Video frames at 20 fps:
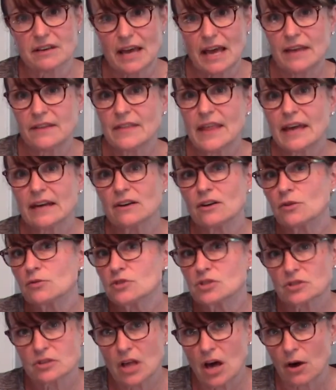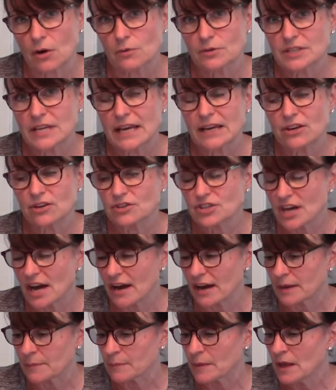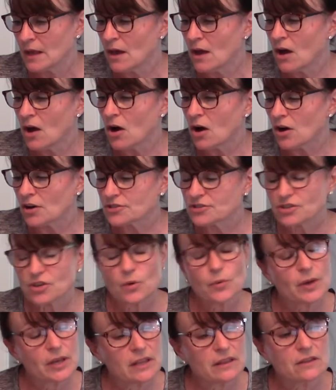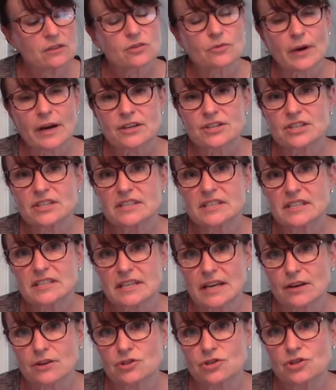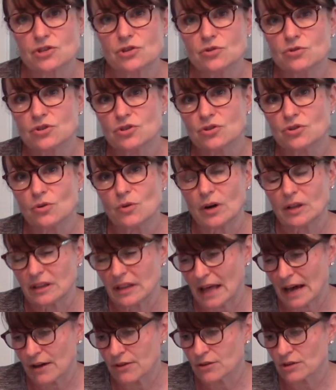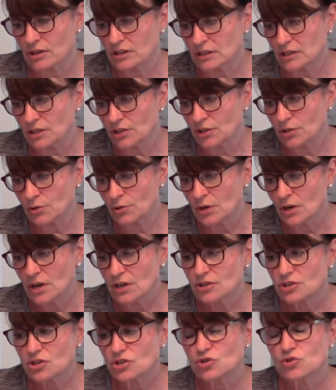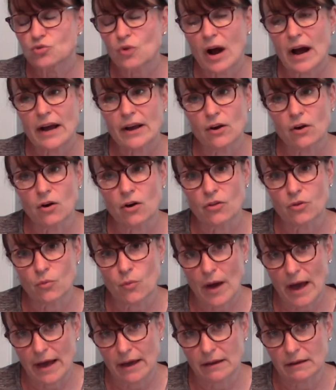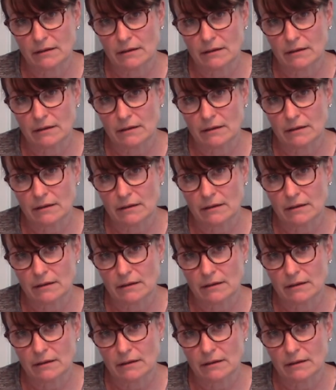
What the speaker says: And then go slow. Take your time. Also, in the directions, it tells you to allow the glue to dry all the way.